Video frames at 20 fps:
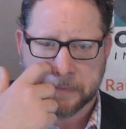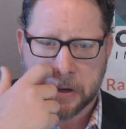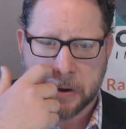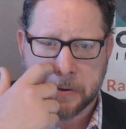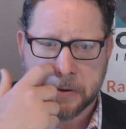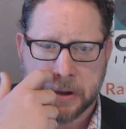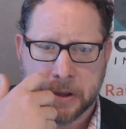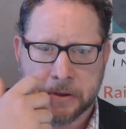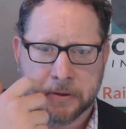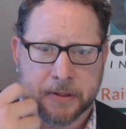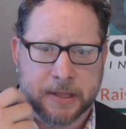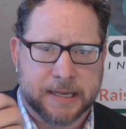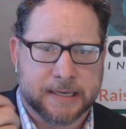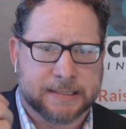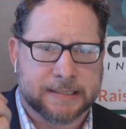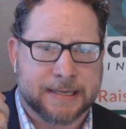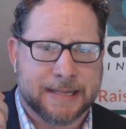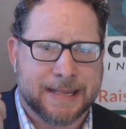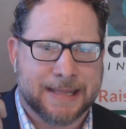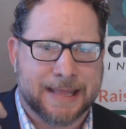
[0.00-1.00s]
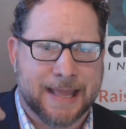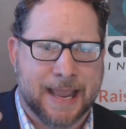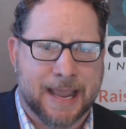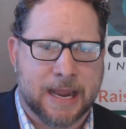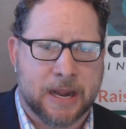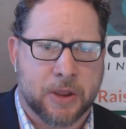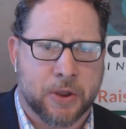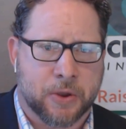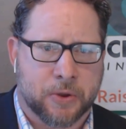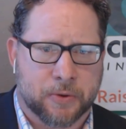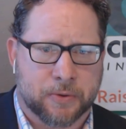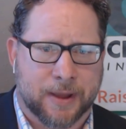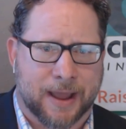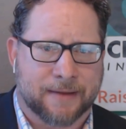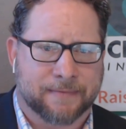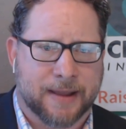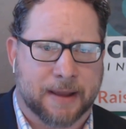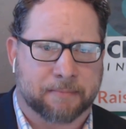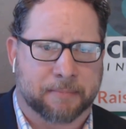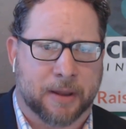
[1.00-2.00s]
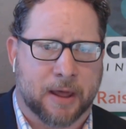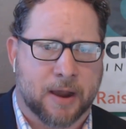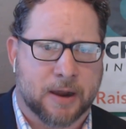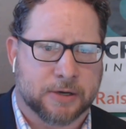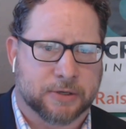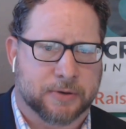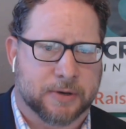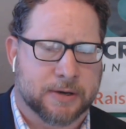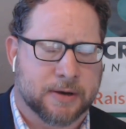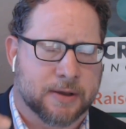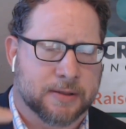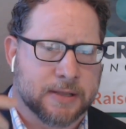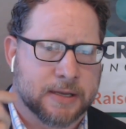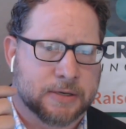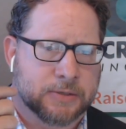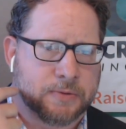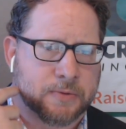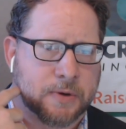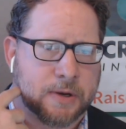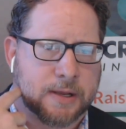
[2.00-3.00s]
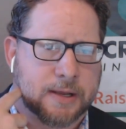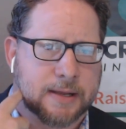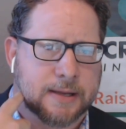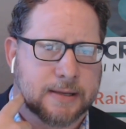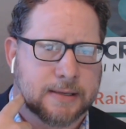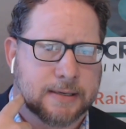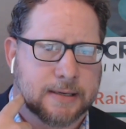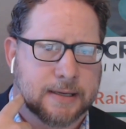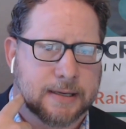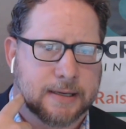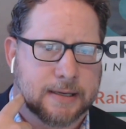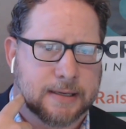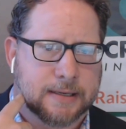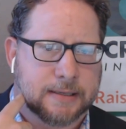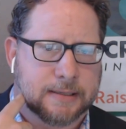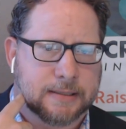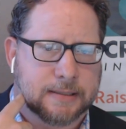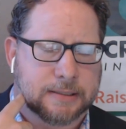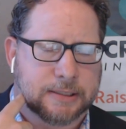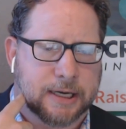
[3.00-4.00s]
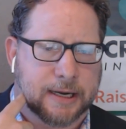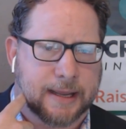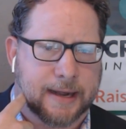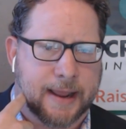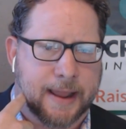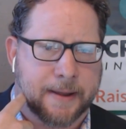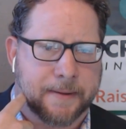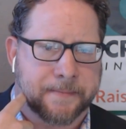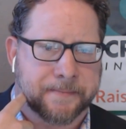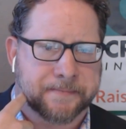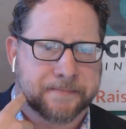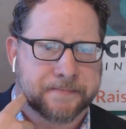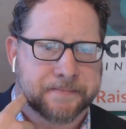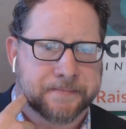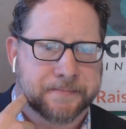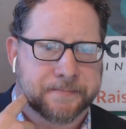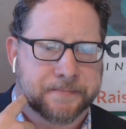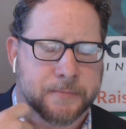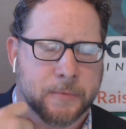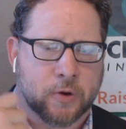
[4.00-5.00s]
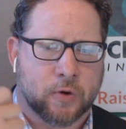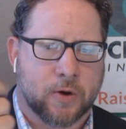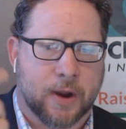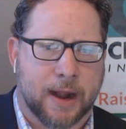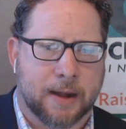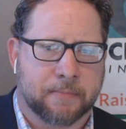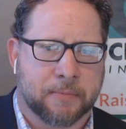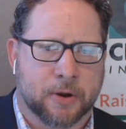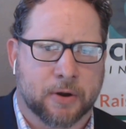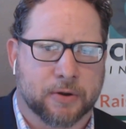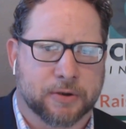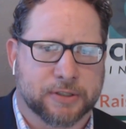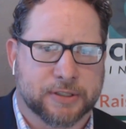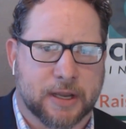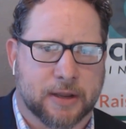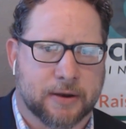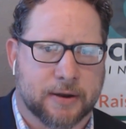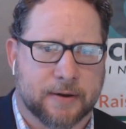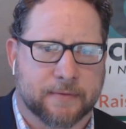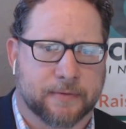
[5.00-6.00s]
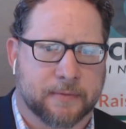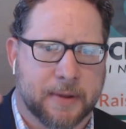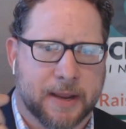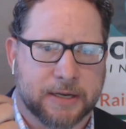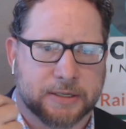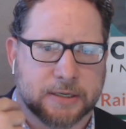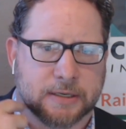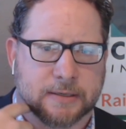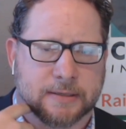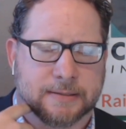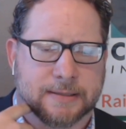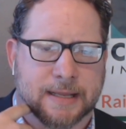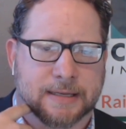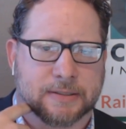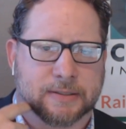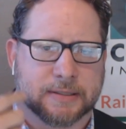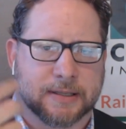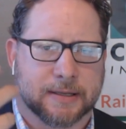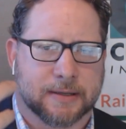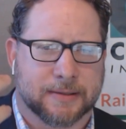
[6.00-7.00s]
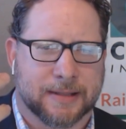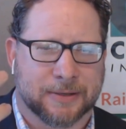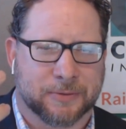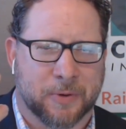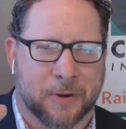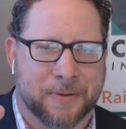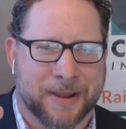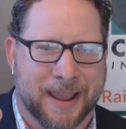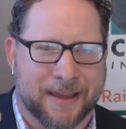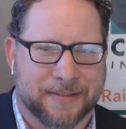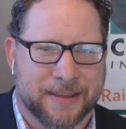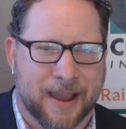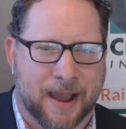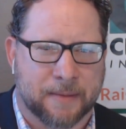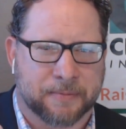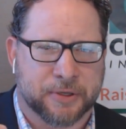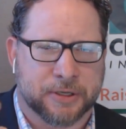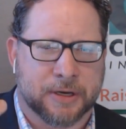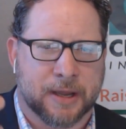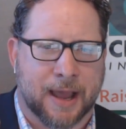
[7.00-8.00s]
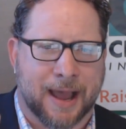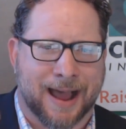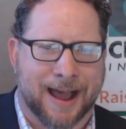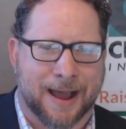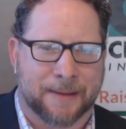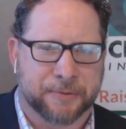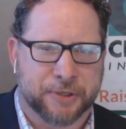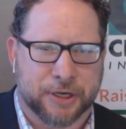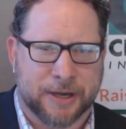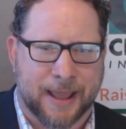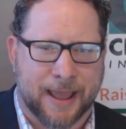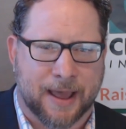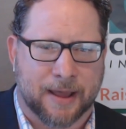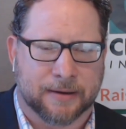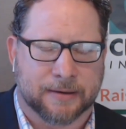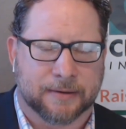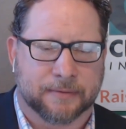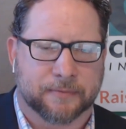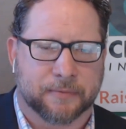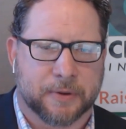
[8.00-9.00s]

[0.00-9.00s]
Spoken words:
If you don't know this, they do. I've got blogs written on this. Check it out. Credit bureaus sell your information. That's why we have the option to option out.